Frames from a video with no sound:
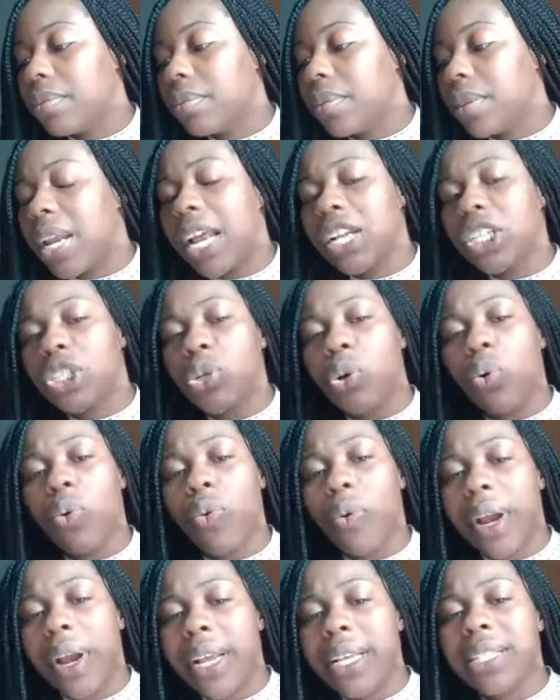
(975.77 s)
Did I show
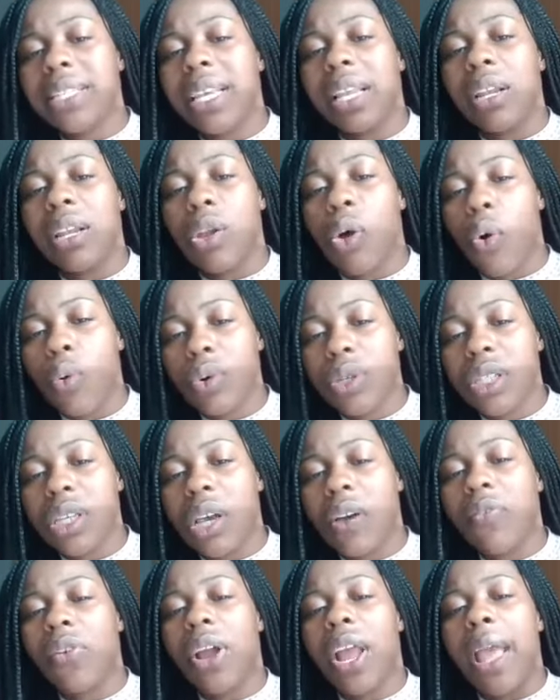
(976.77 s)
grace and long
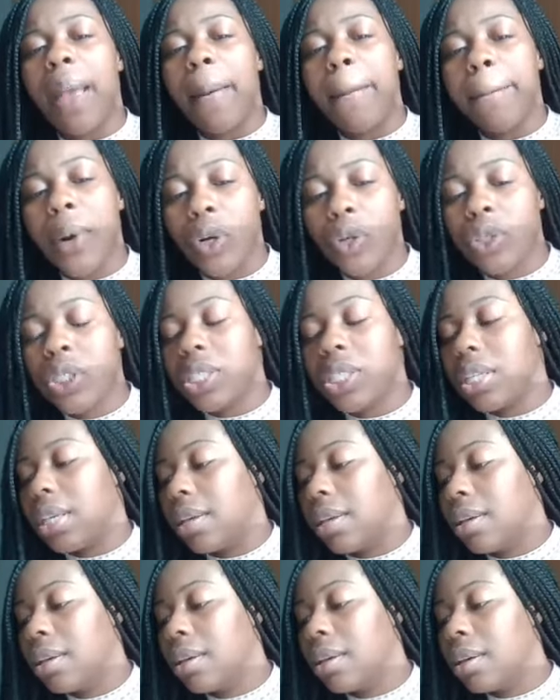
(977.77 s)
suffering and mercy.
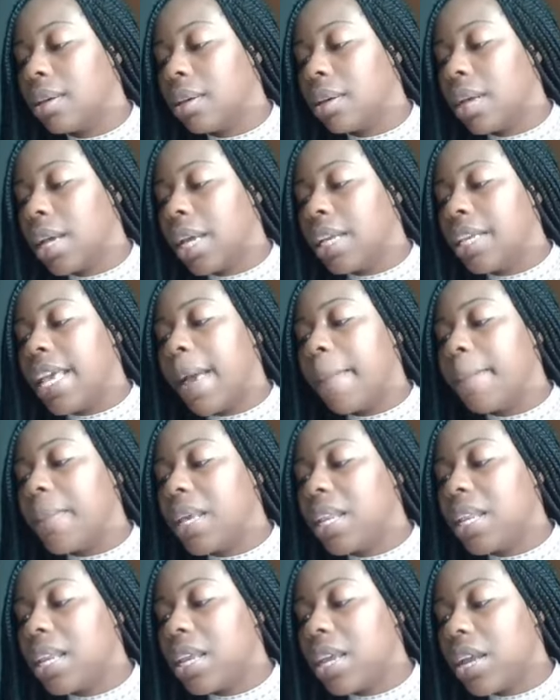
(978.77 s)
Yet
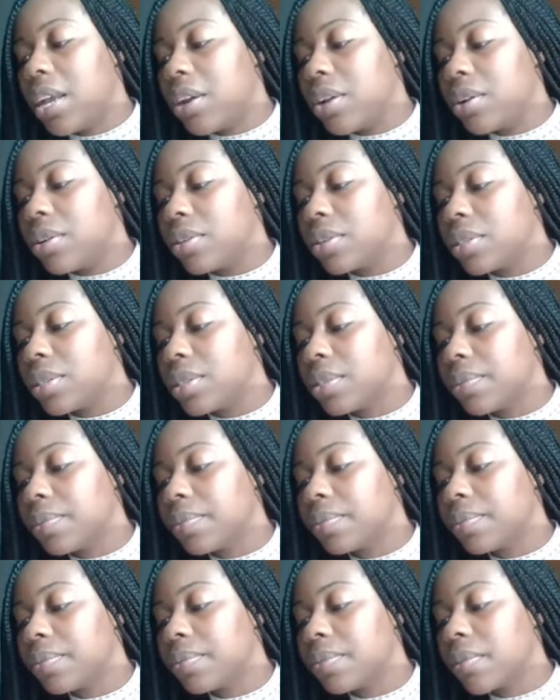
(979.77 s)
many years,
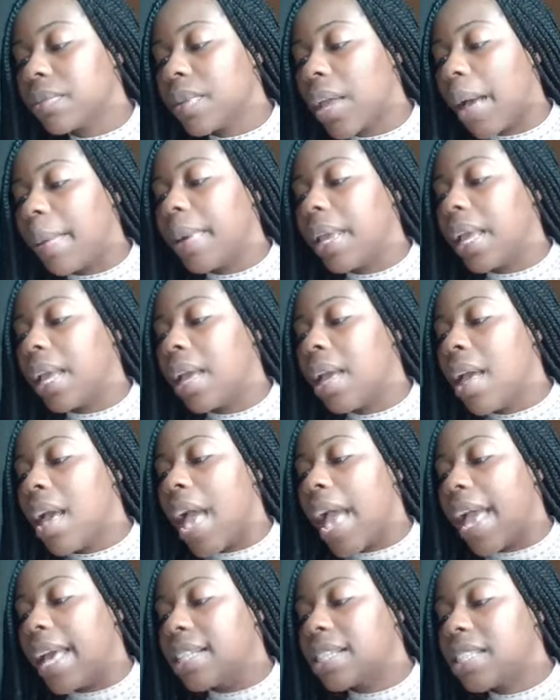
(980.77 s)
I mean,
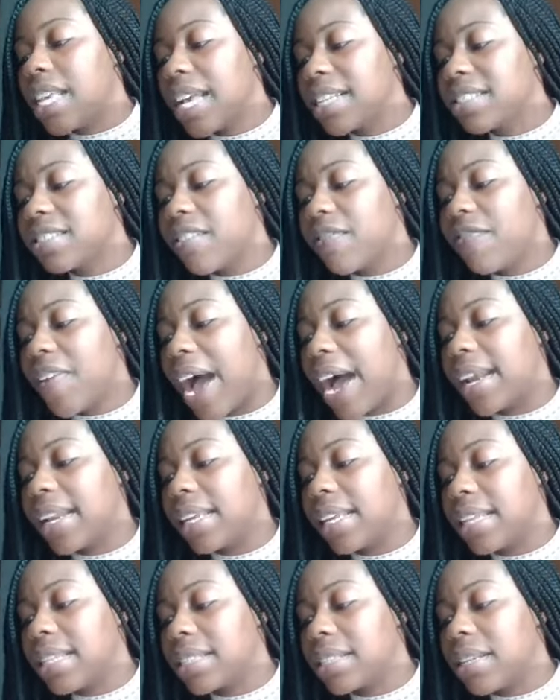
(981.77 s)
and testified
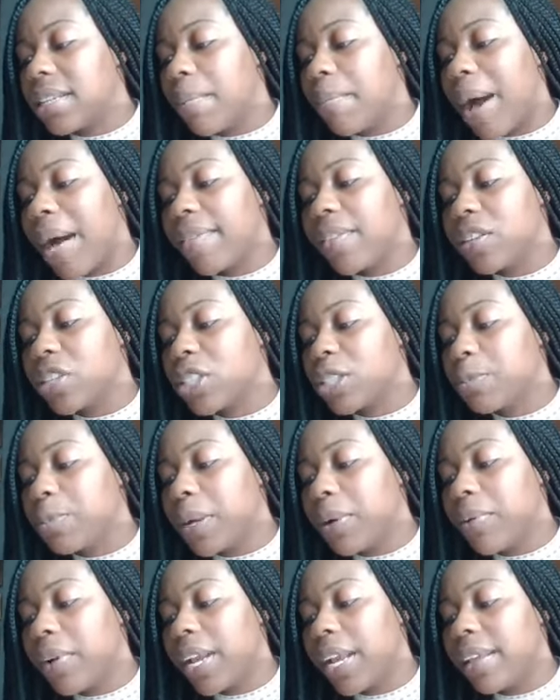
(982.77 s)
against them by the
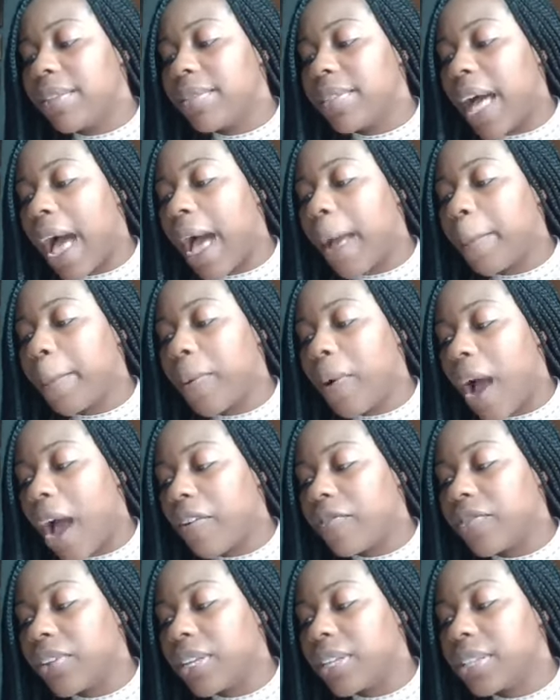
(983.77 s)
spirit in thy
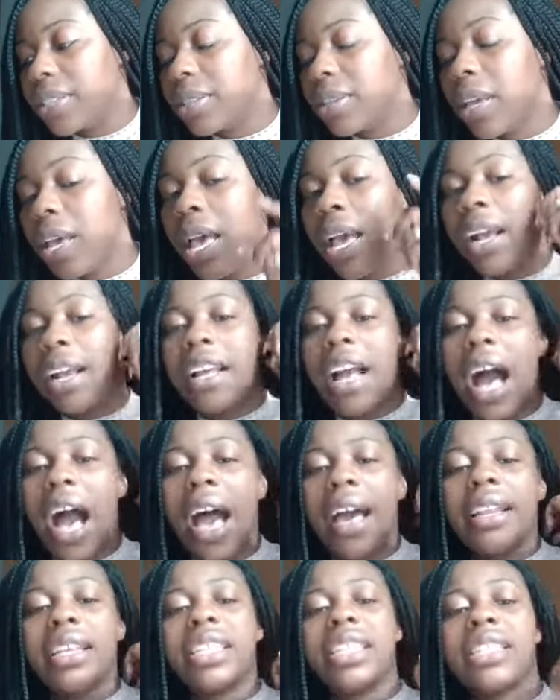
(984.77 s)
prophets.
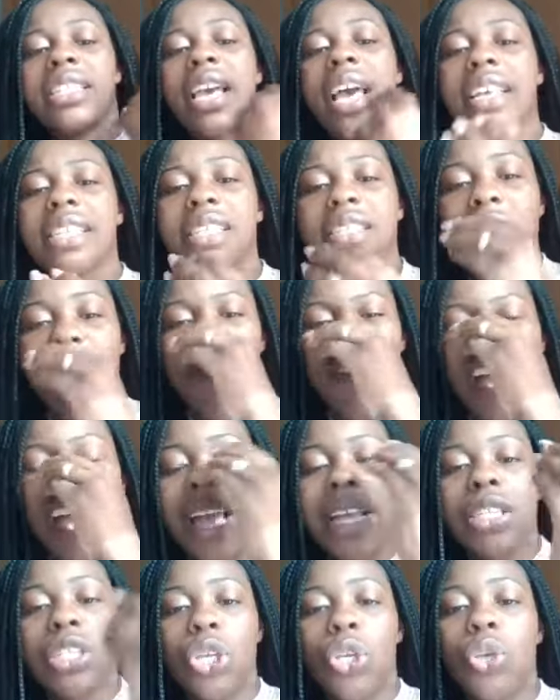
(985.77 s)
God is
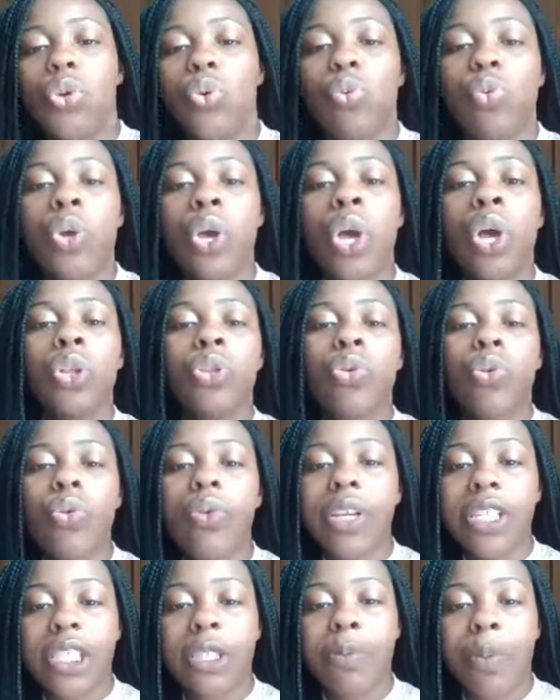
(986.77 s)
testifying to you through
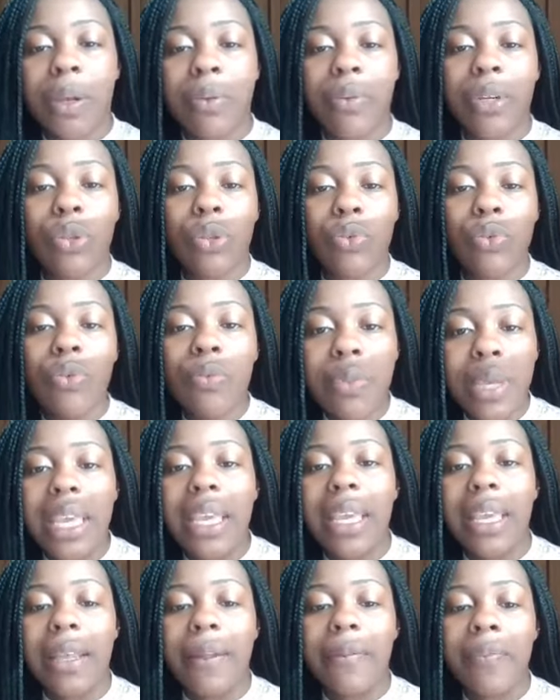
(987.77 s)
his spirit, through
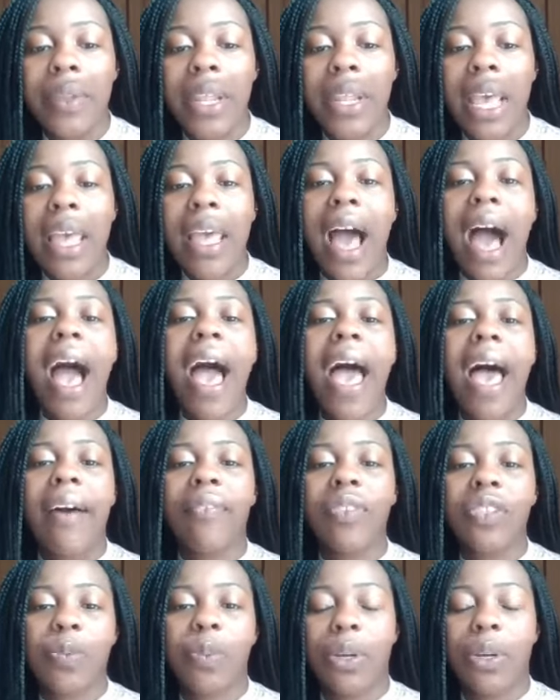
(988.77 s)
me. I have
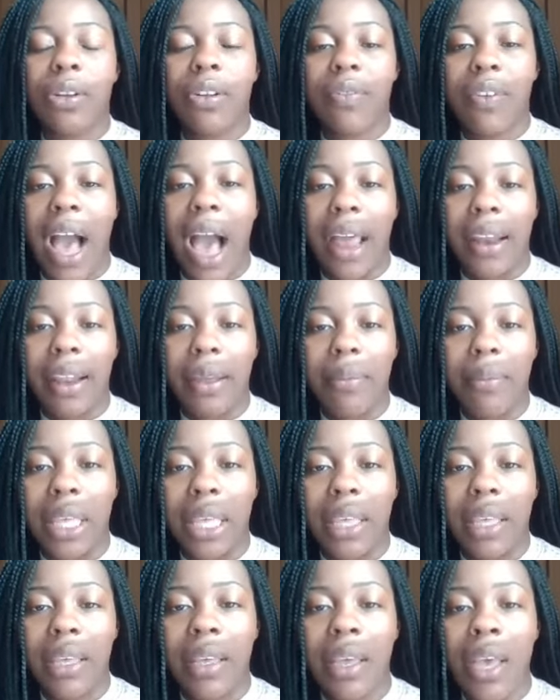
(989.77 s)
the spirit of God in
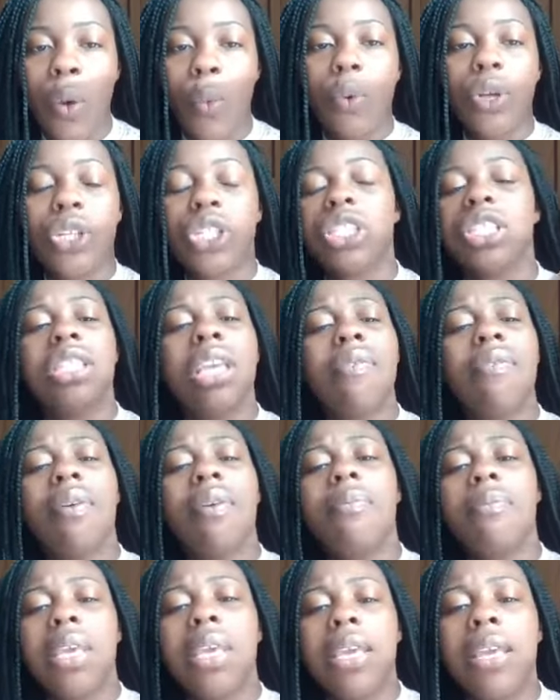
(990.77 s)
me which is giving
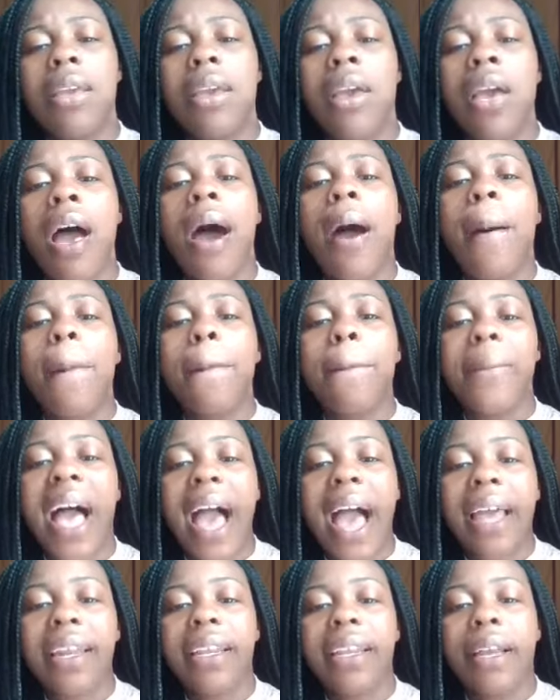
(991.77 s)
me a
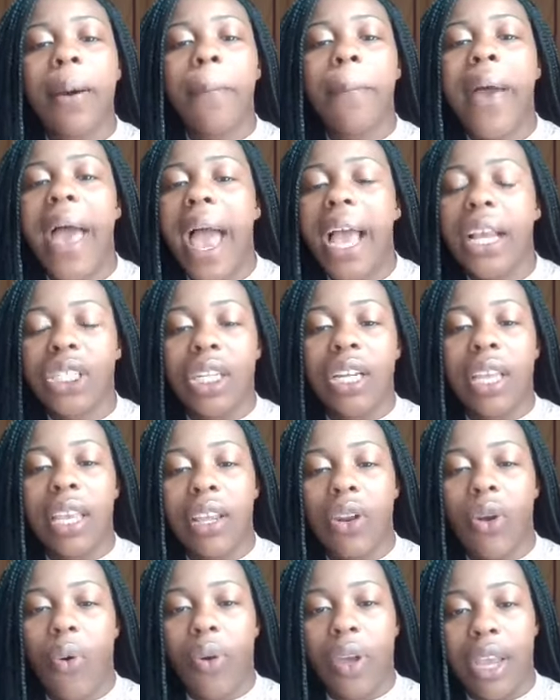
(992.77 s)
mind and compassion to get
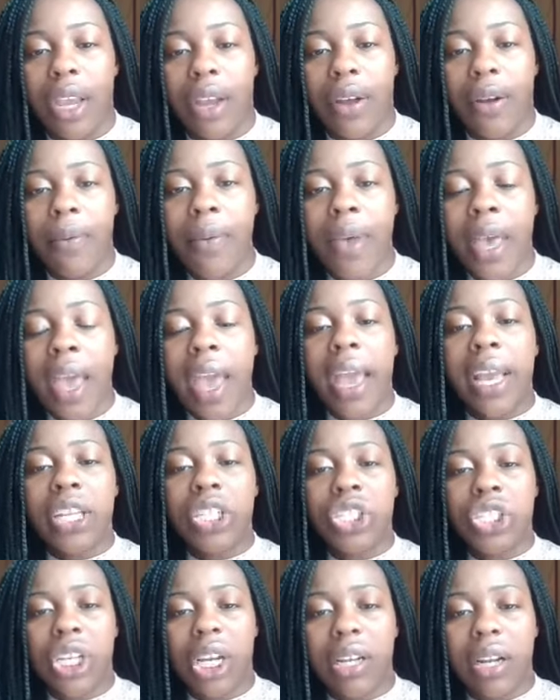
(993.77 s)
on here and
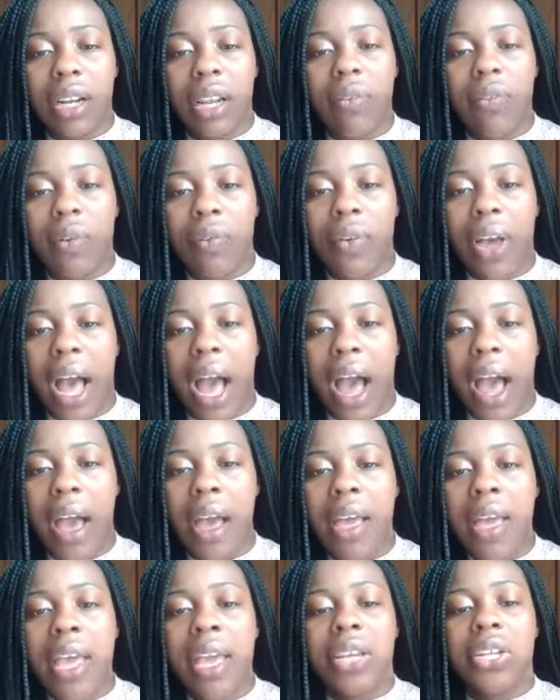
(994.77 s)
share the love of God
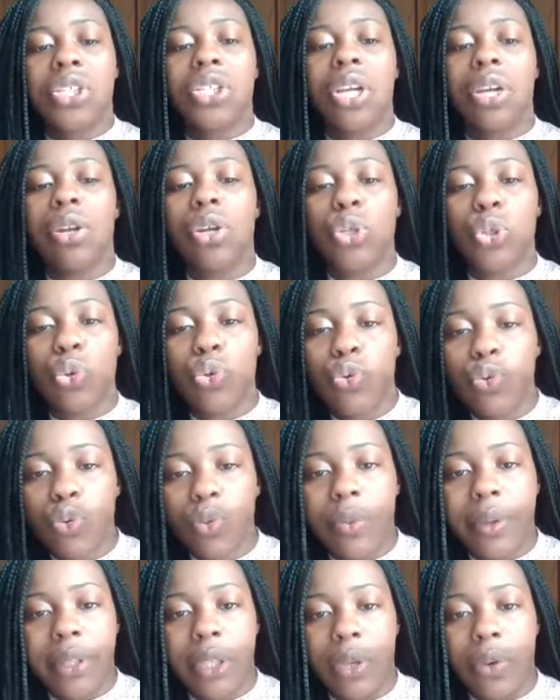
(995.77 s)
and share the truth
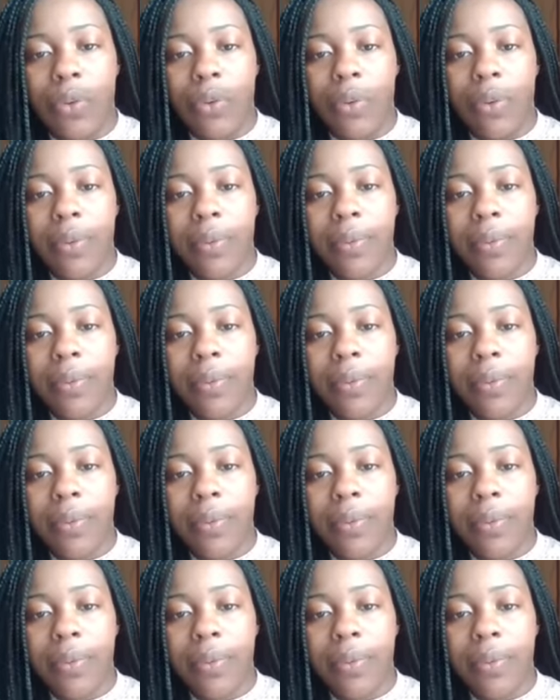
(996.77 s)
with you.